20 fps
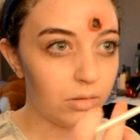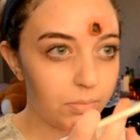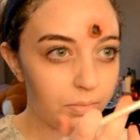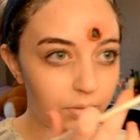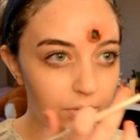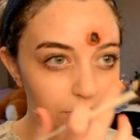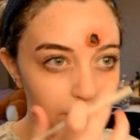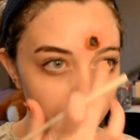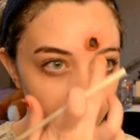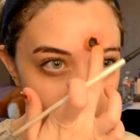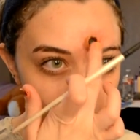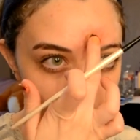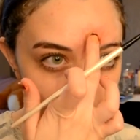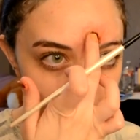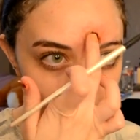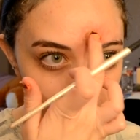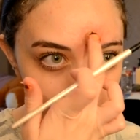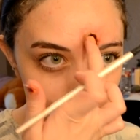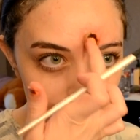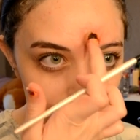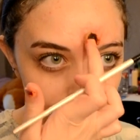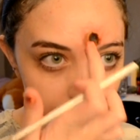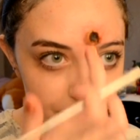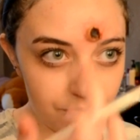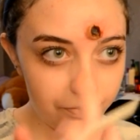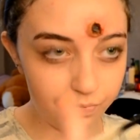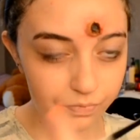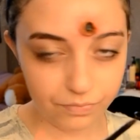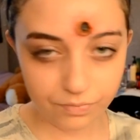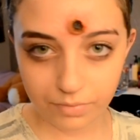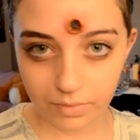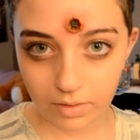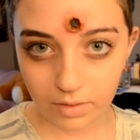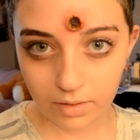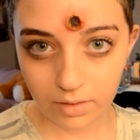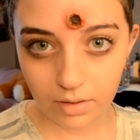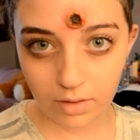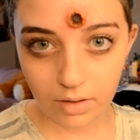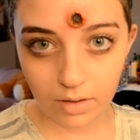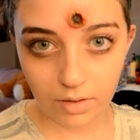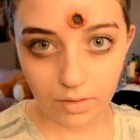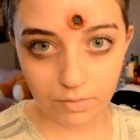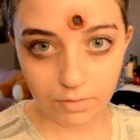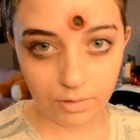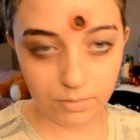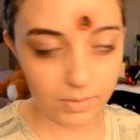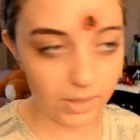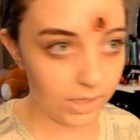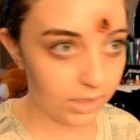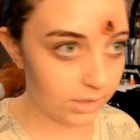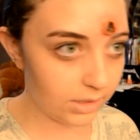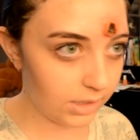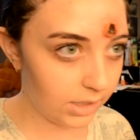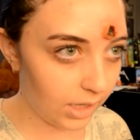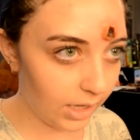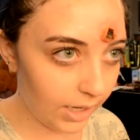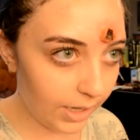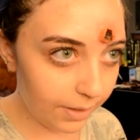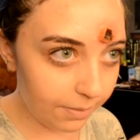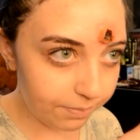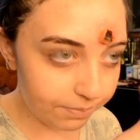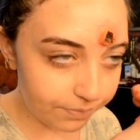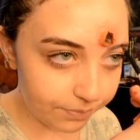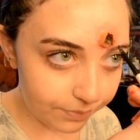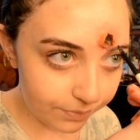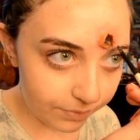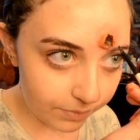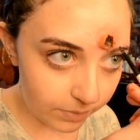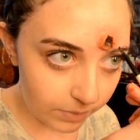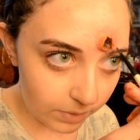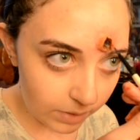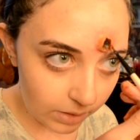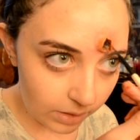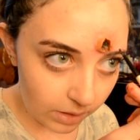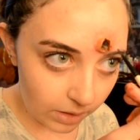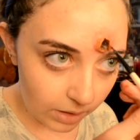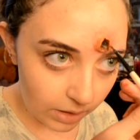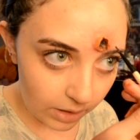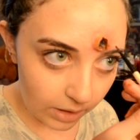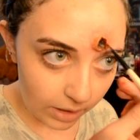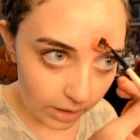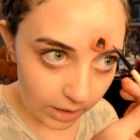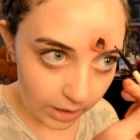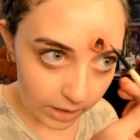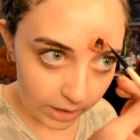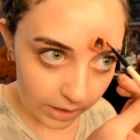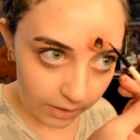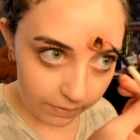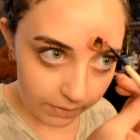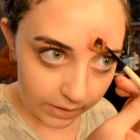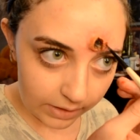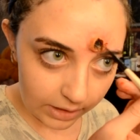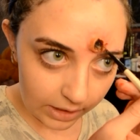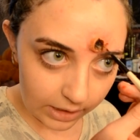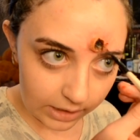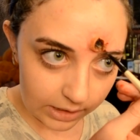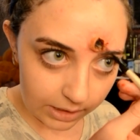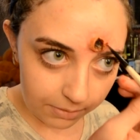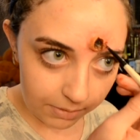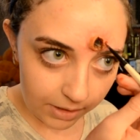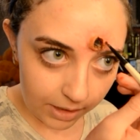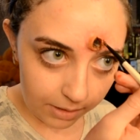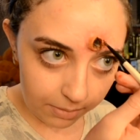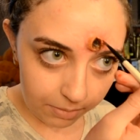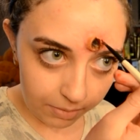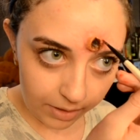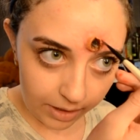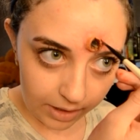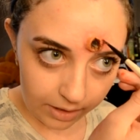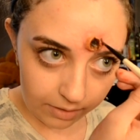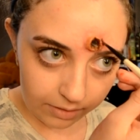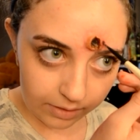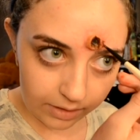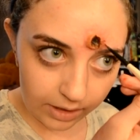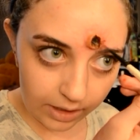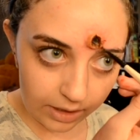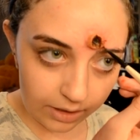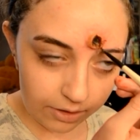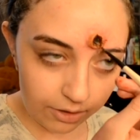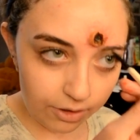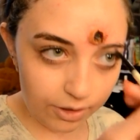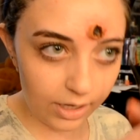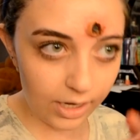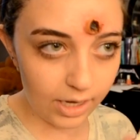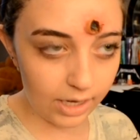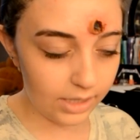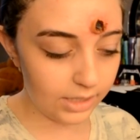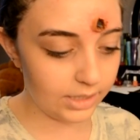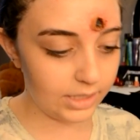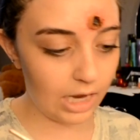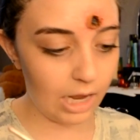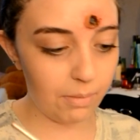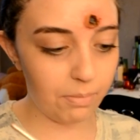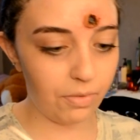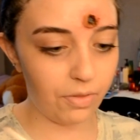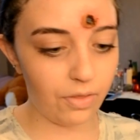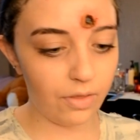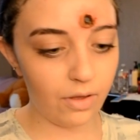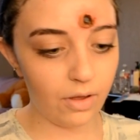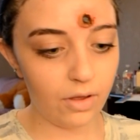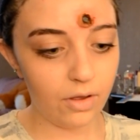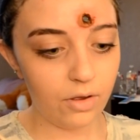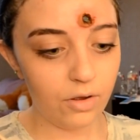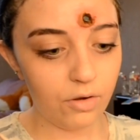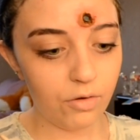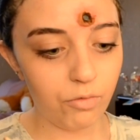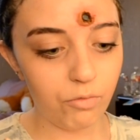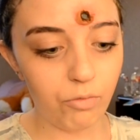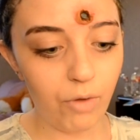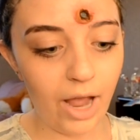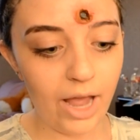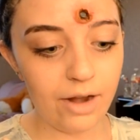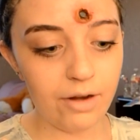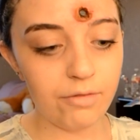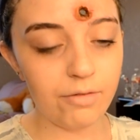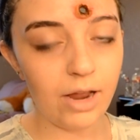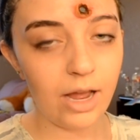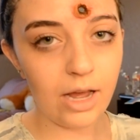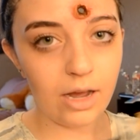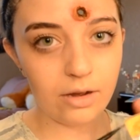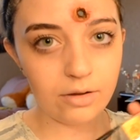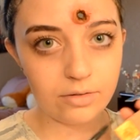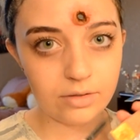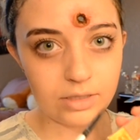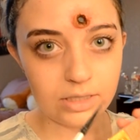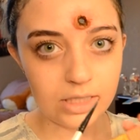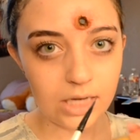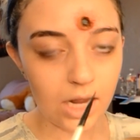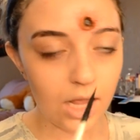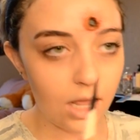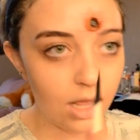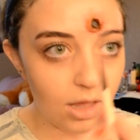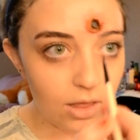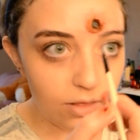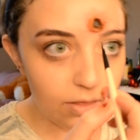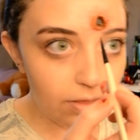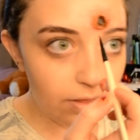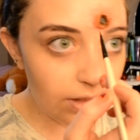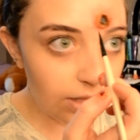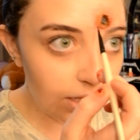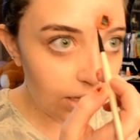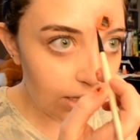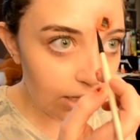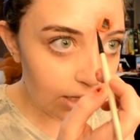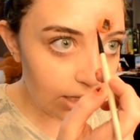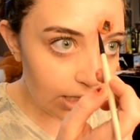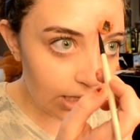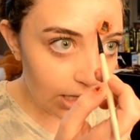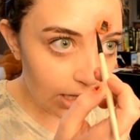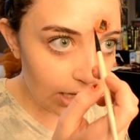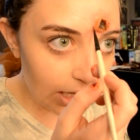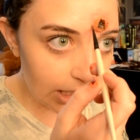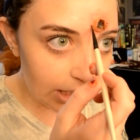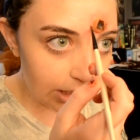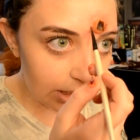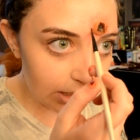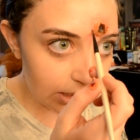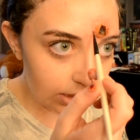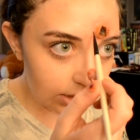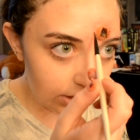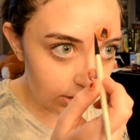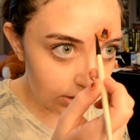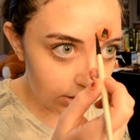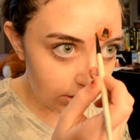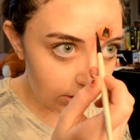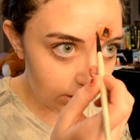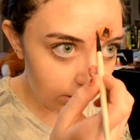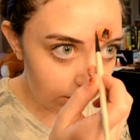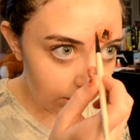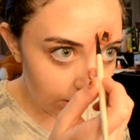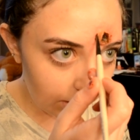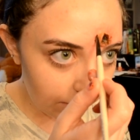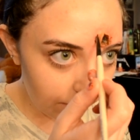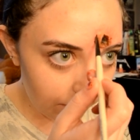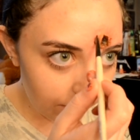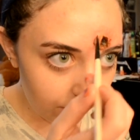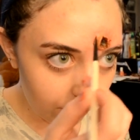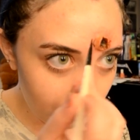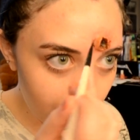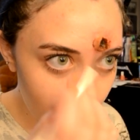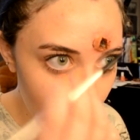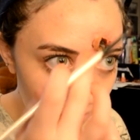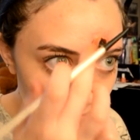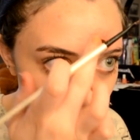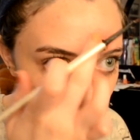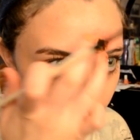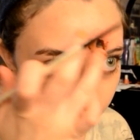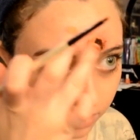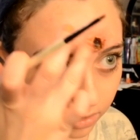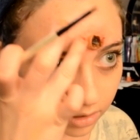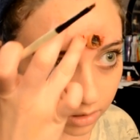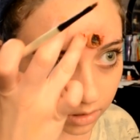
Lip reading: Pull it up from the inside, and even take some of that brown and create depth right around the edges of the wound.